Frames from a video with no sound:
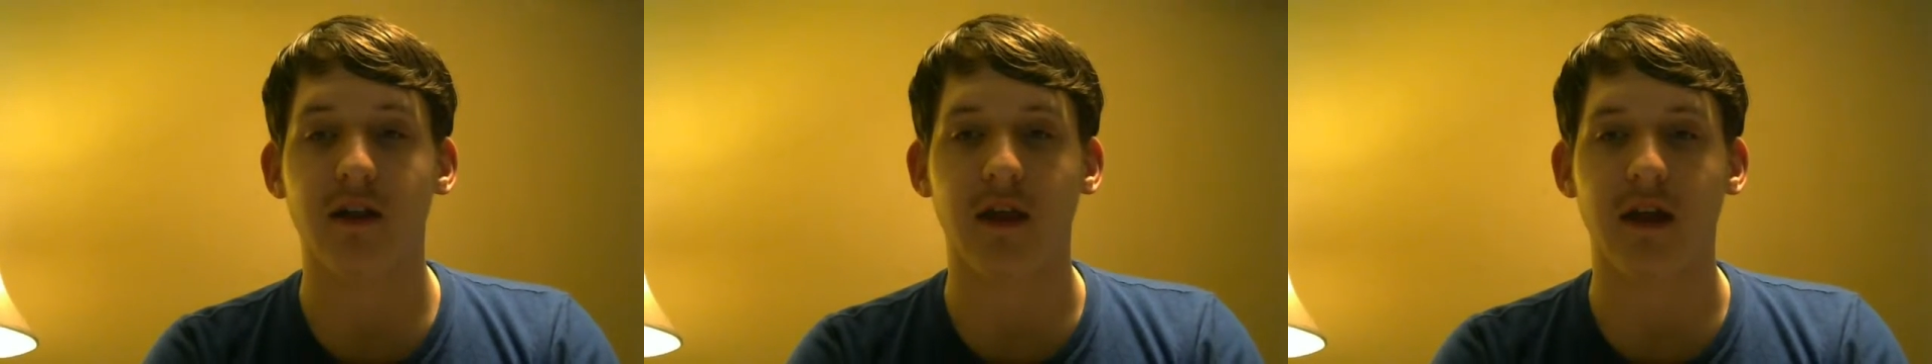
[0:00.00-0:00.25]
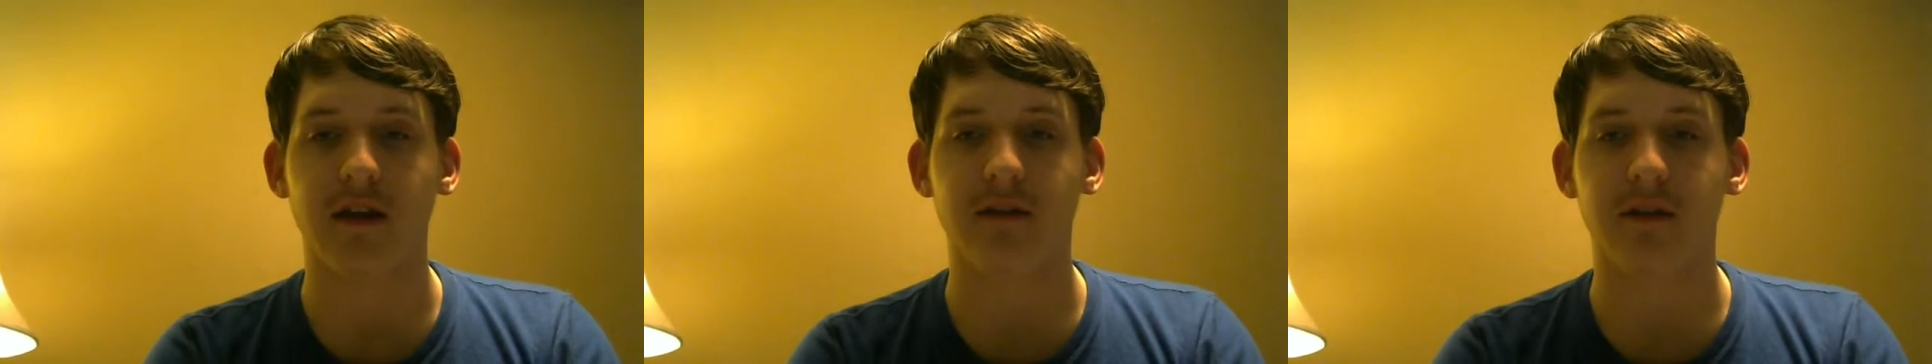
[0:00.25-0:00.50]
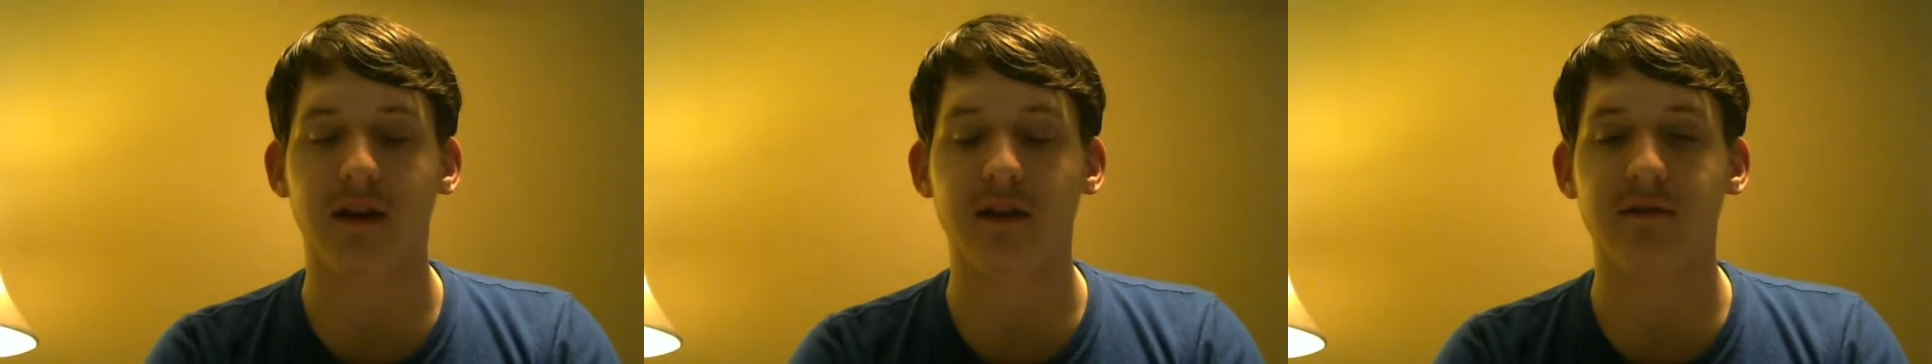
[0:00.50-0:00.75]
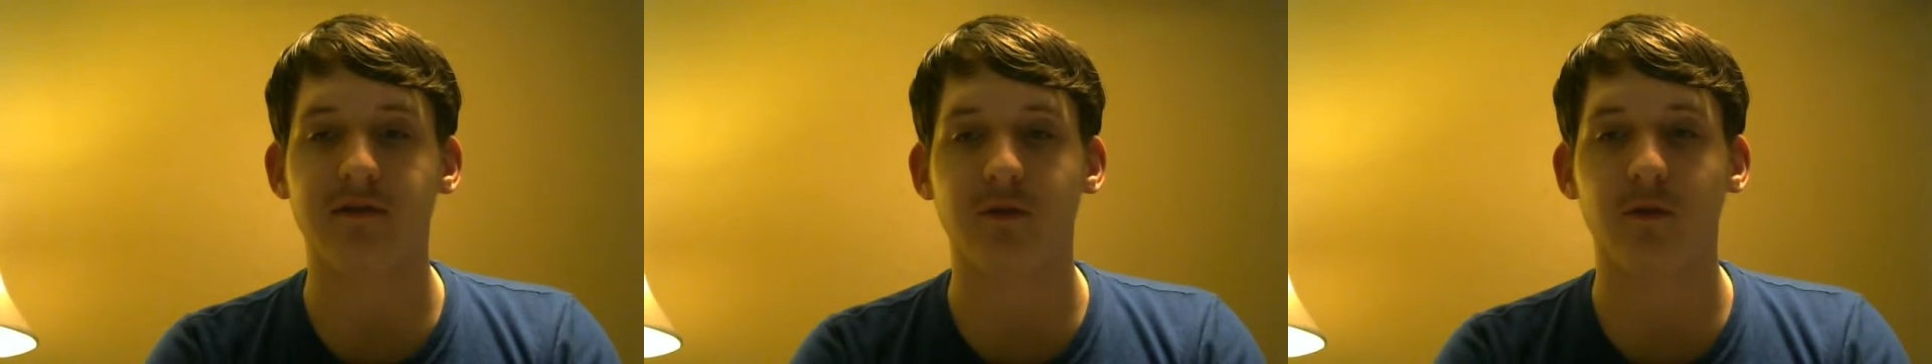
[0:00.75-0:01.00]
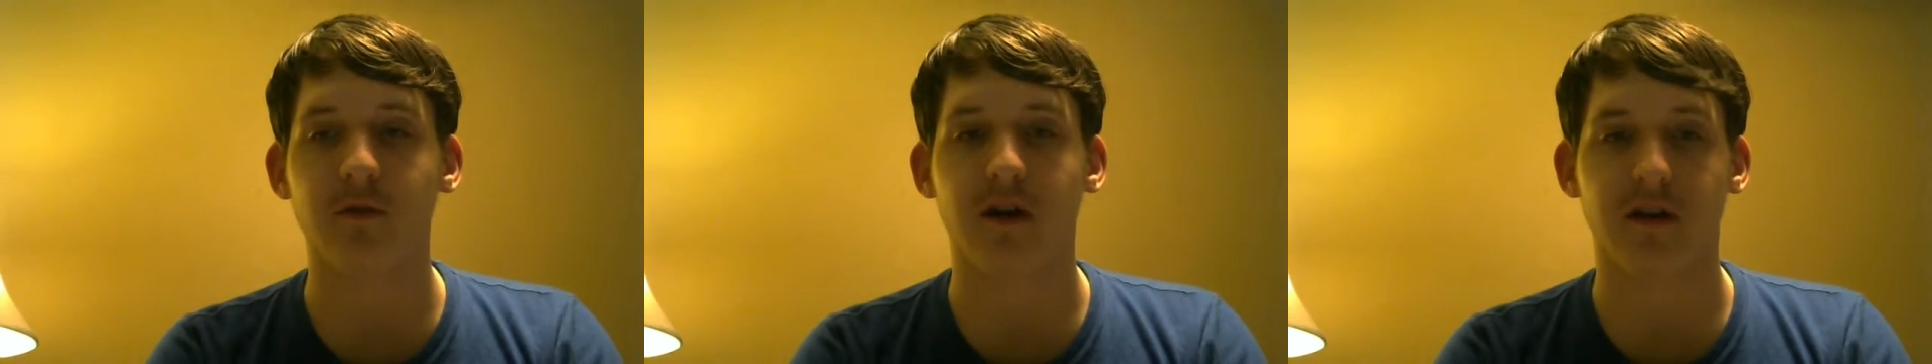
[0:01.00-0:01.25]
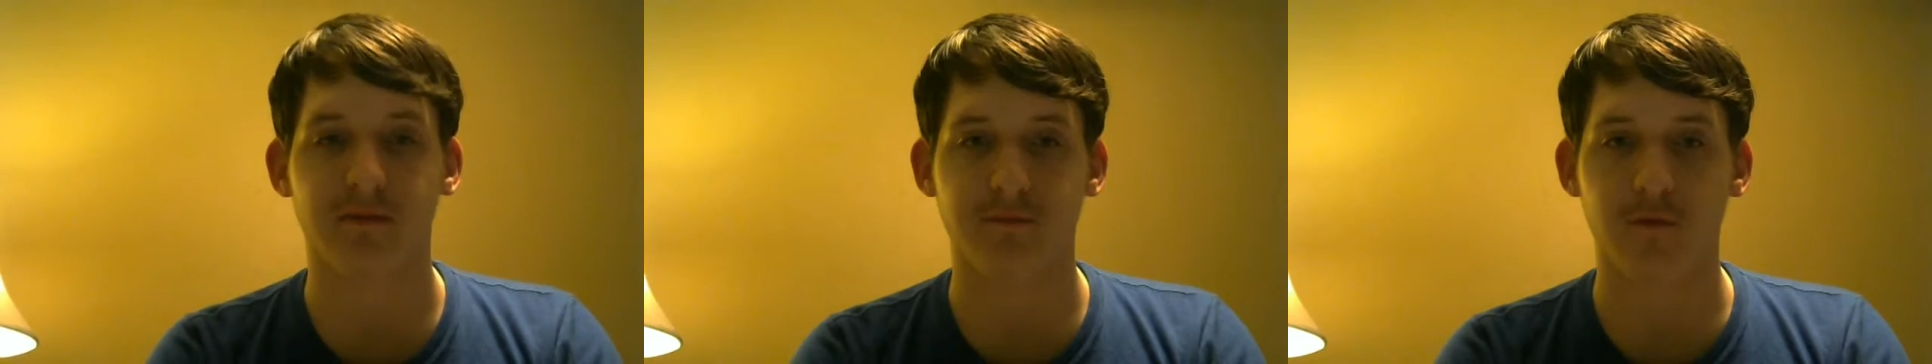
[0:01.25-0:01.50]
that gives to a
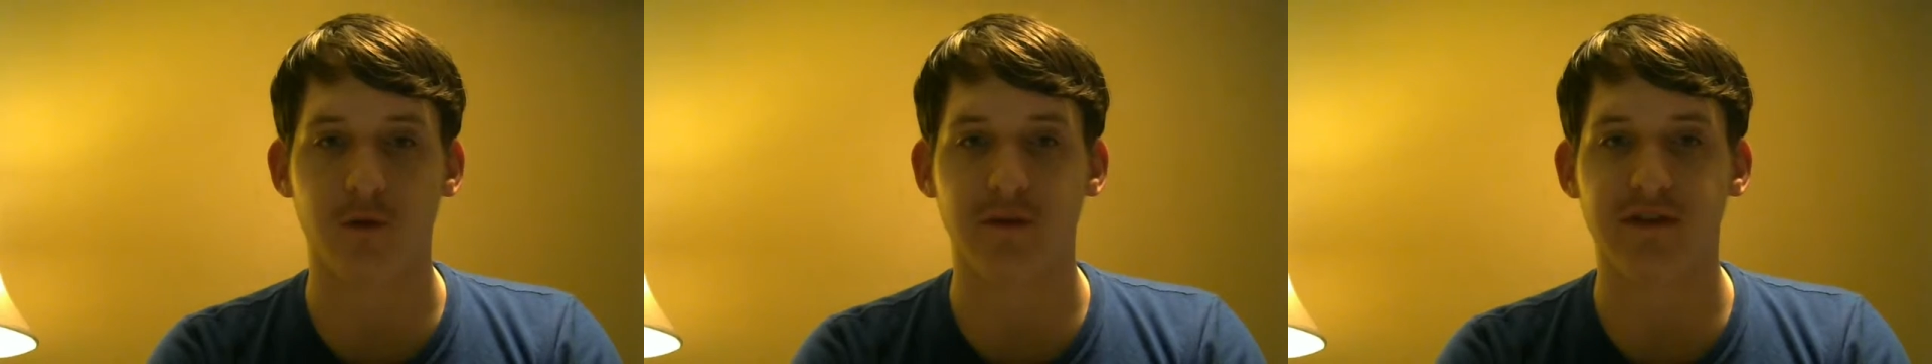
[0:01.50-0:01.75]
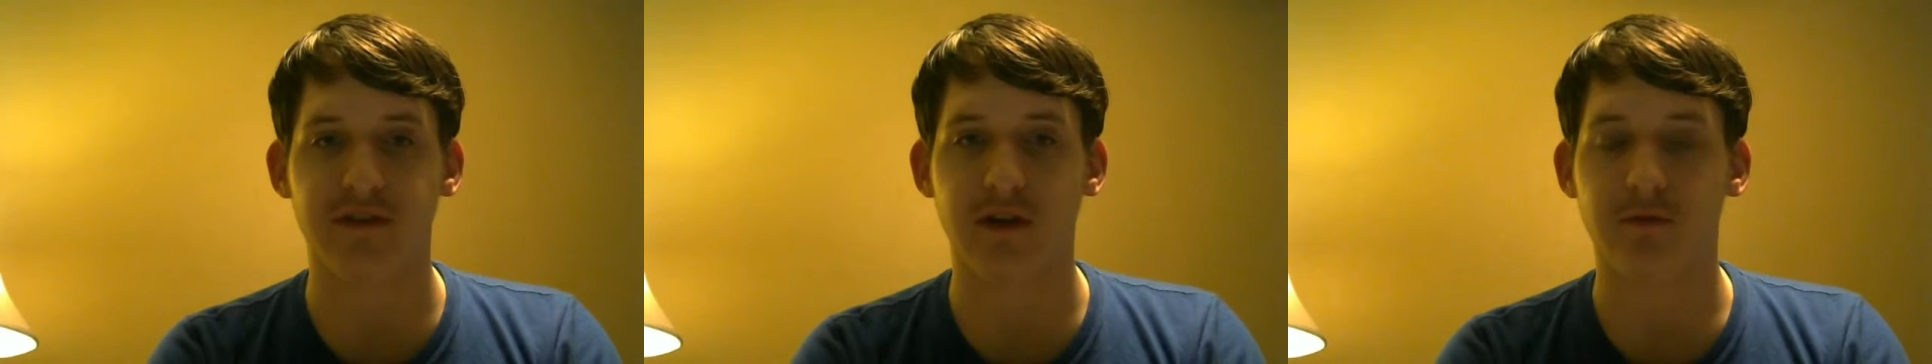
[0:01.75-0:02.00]
lot of moments that